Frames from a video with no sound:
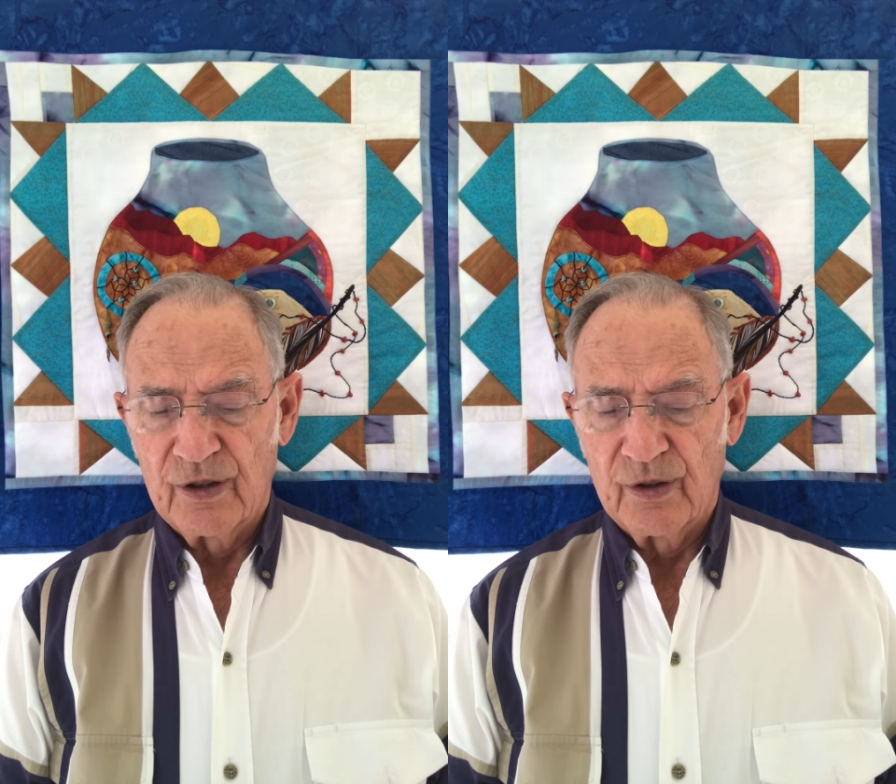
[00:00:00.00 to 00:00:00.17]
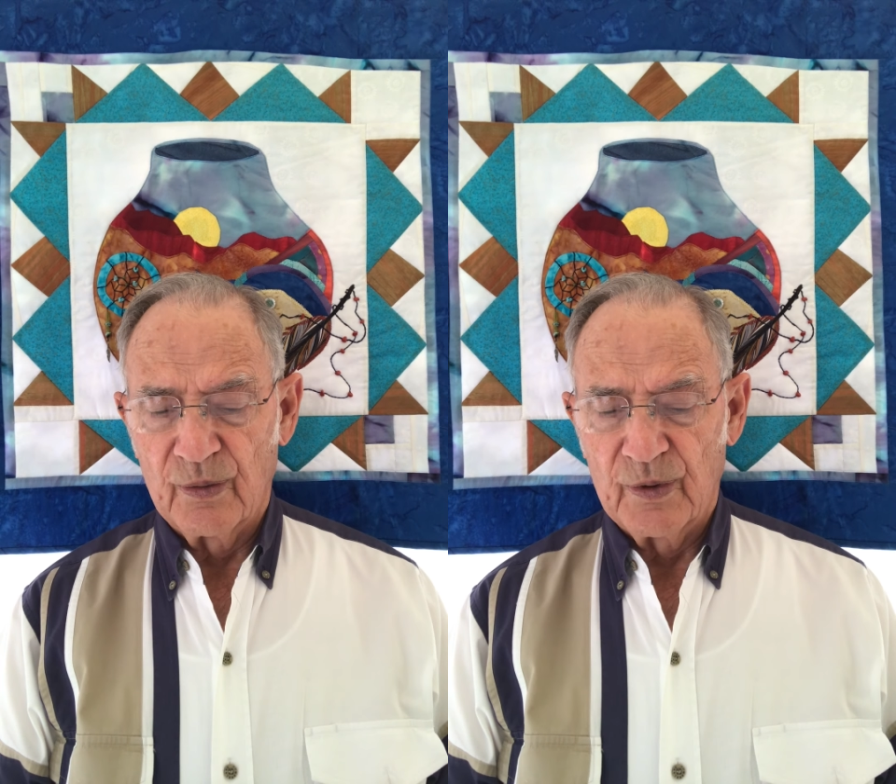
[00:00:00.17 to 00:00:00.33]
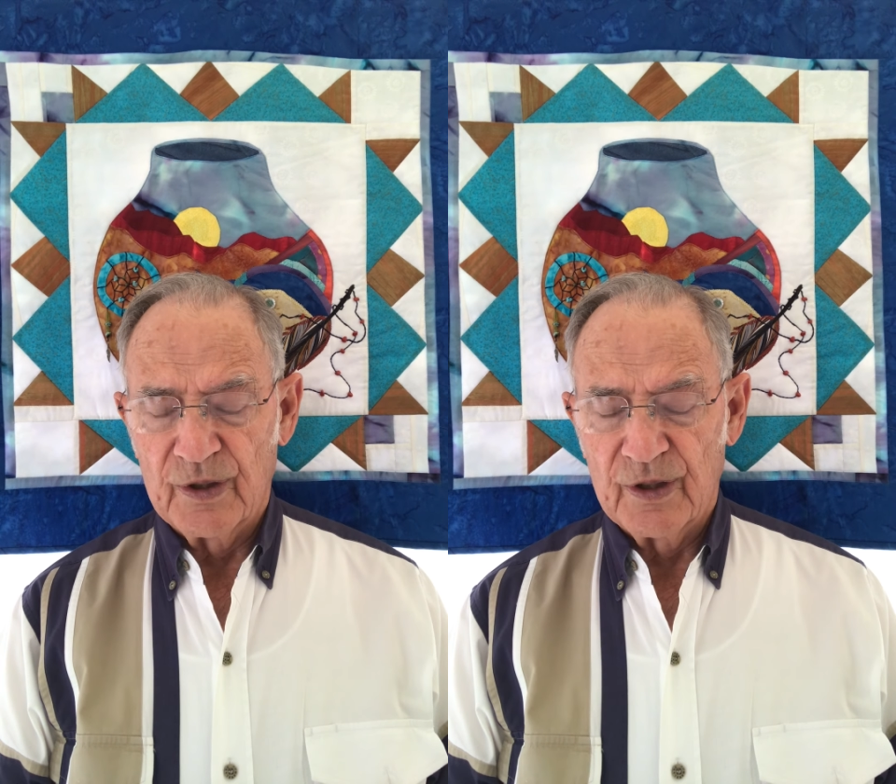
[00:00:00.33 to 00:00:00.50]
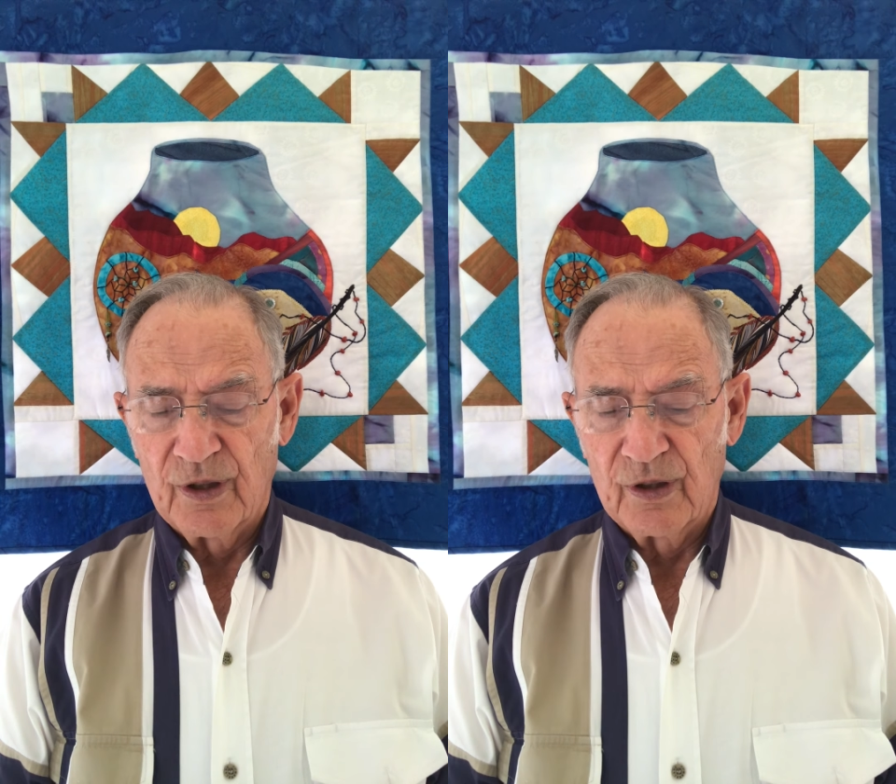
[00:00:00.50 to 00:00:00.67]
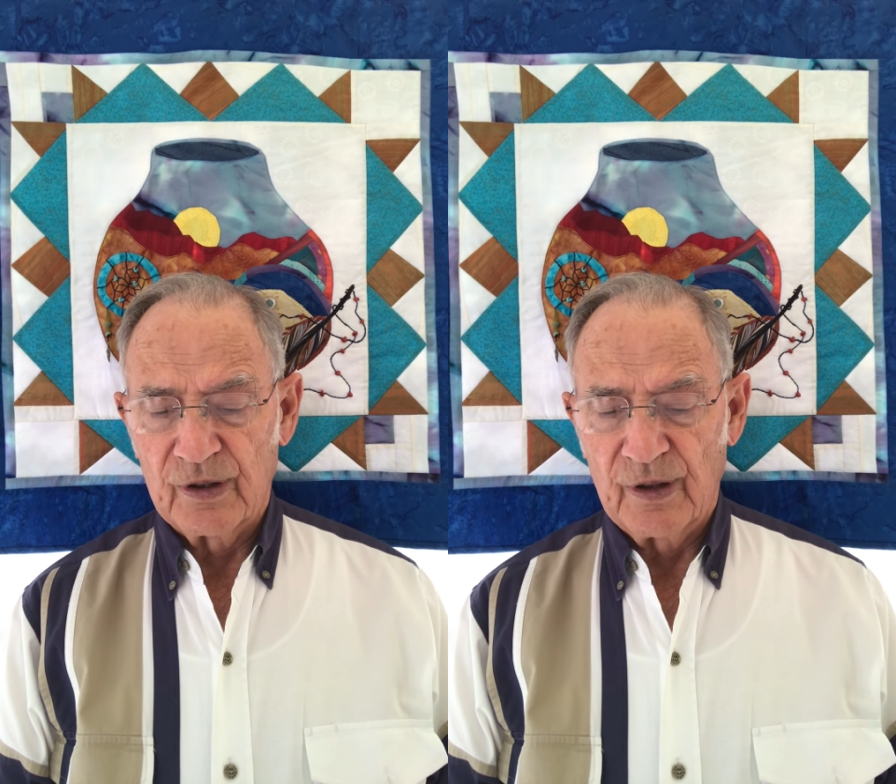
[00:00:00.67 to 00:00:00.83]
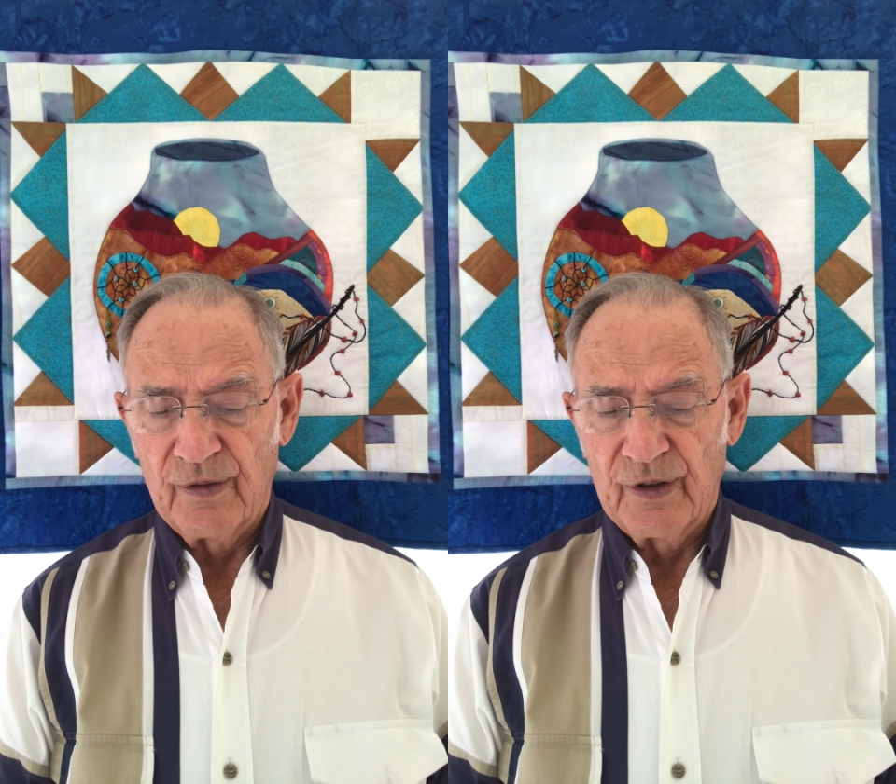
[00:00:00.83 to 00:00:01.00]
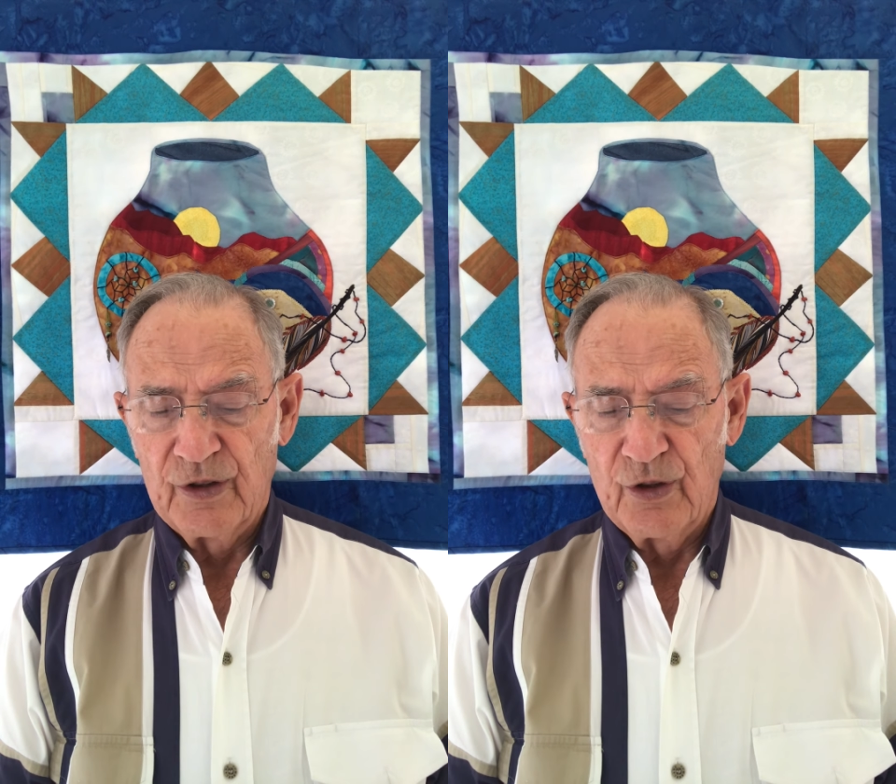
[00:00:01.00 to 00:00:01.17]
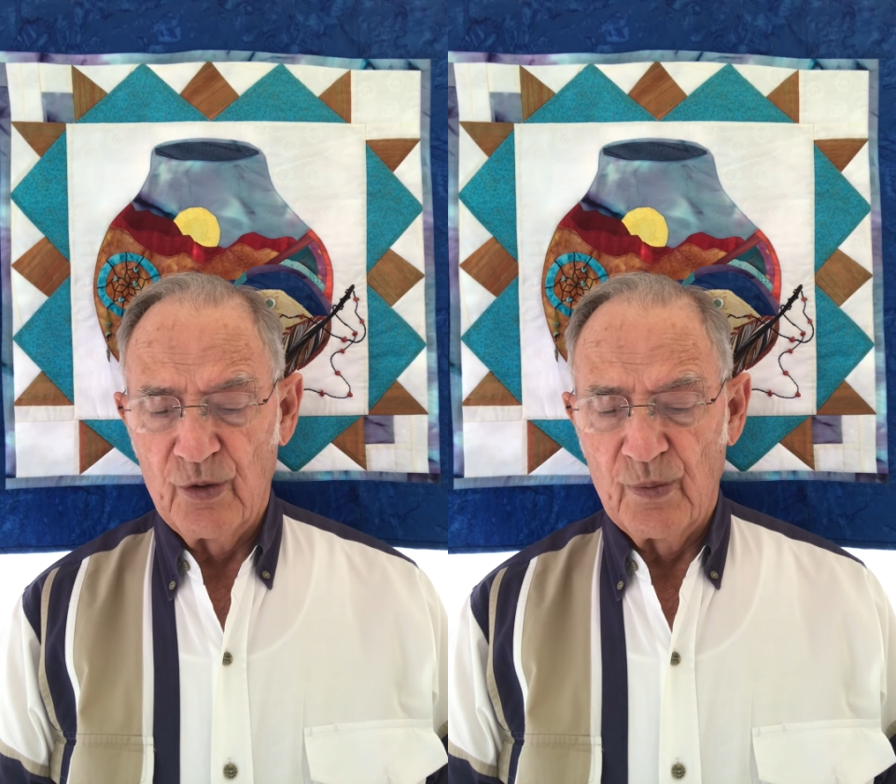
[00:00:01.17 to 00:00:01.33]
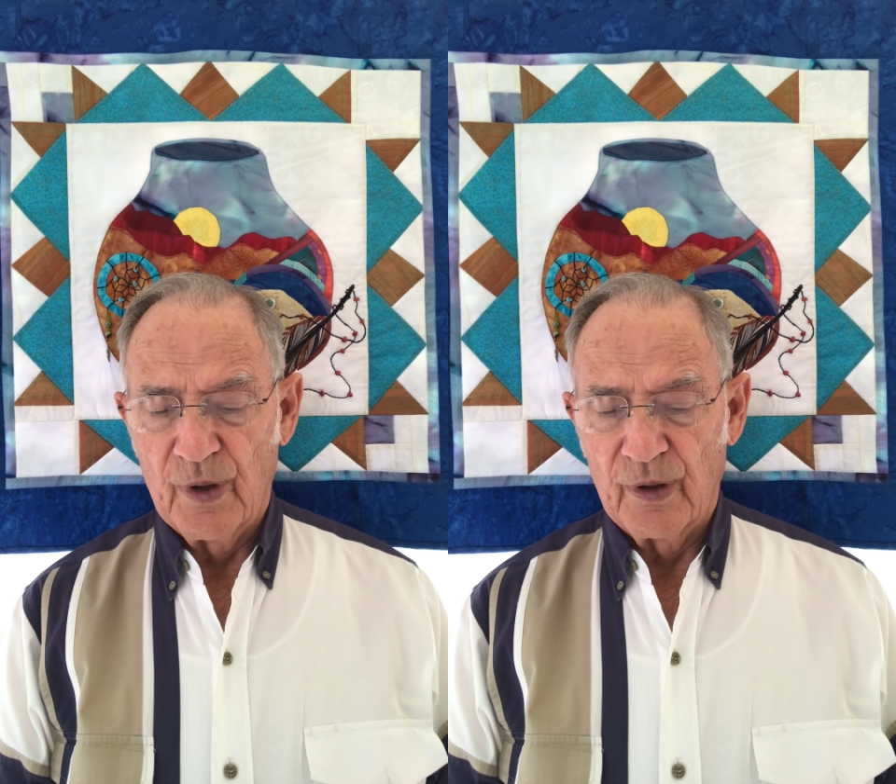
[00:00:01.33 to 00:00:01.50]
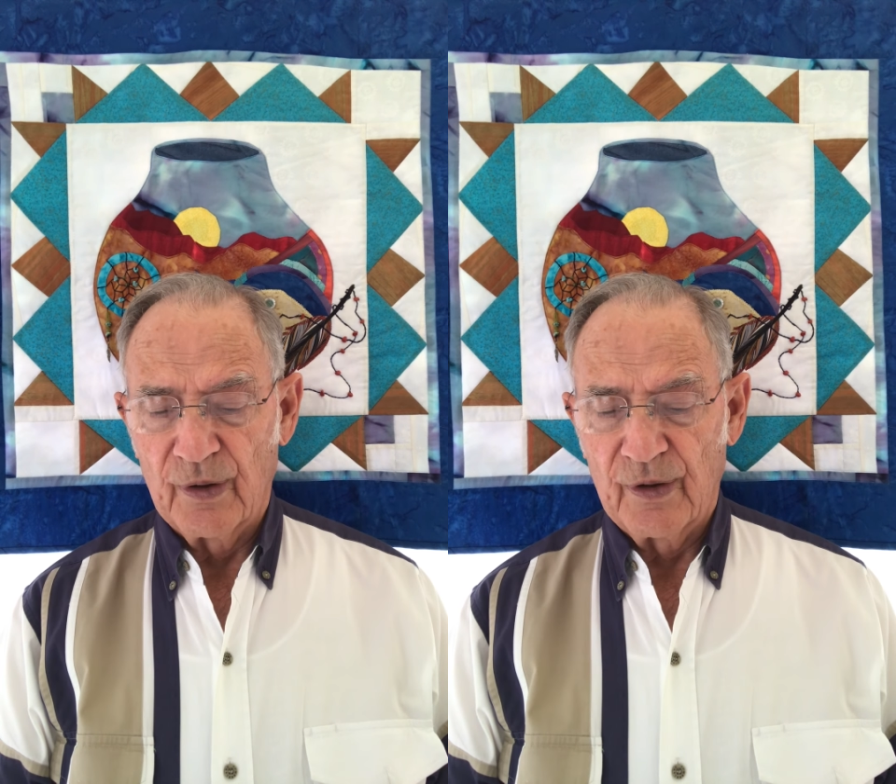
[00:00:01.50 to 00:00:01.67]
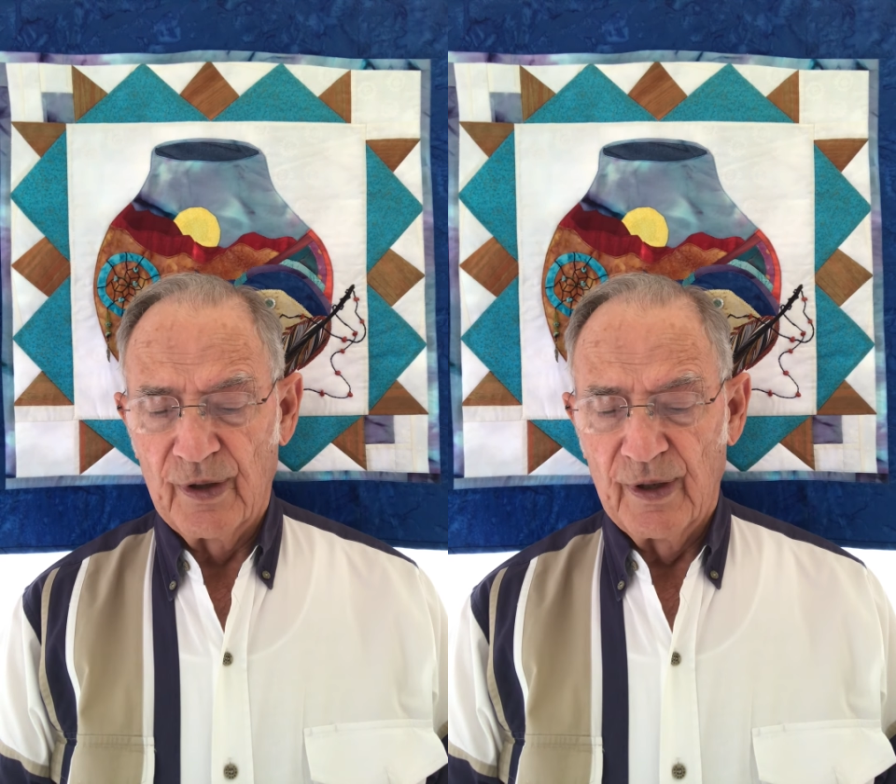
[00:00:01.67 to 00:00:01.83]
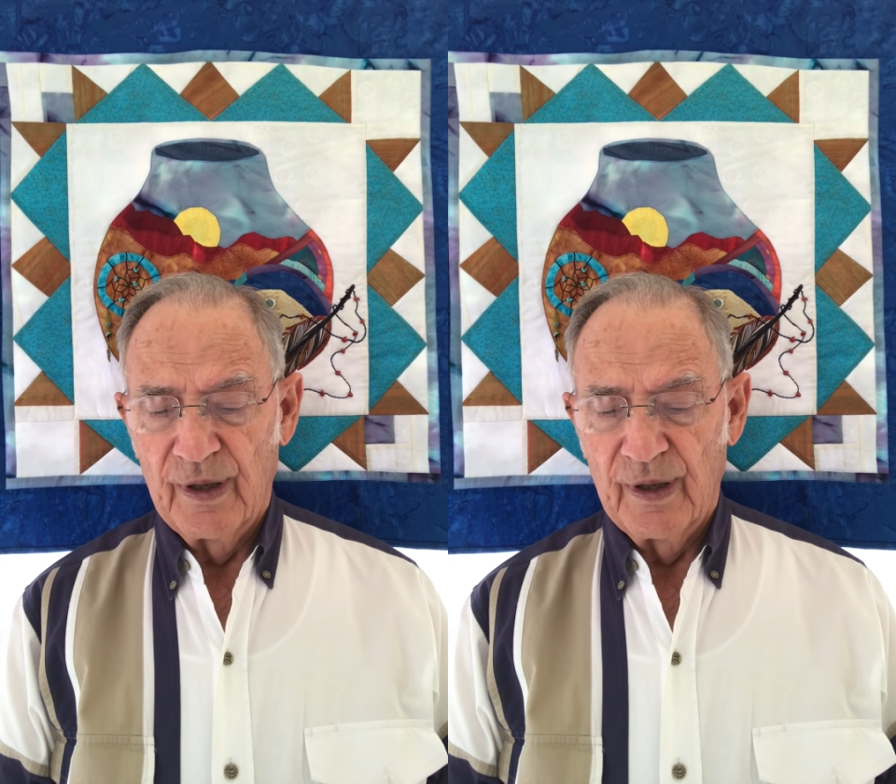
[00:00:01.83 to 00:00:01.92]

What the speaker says: the result of a new birth